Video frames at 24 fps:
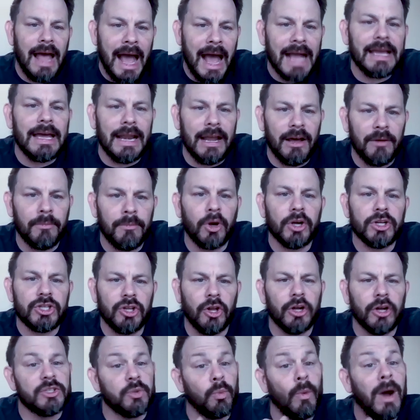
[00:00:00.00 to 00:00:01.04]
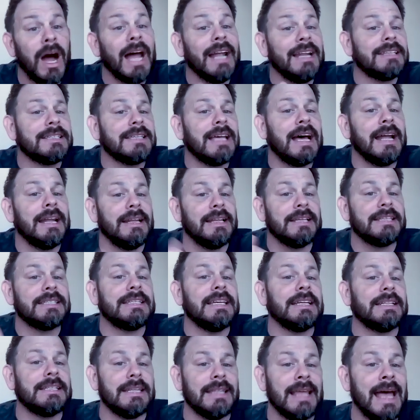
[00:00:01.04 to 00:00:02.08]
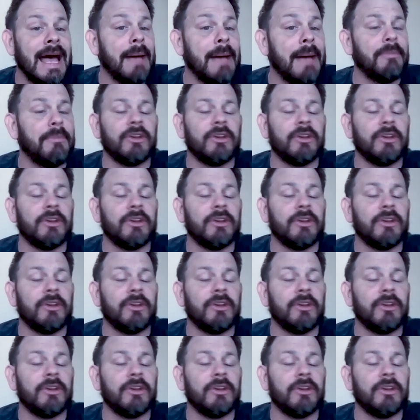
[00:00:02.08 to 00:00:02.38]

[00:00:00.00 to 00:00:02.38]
I got out of martial arts and why I decided to stick to that,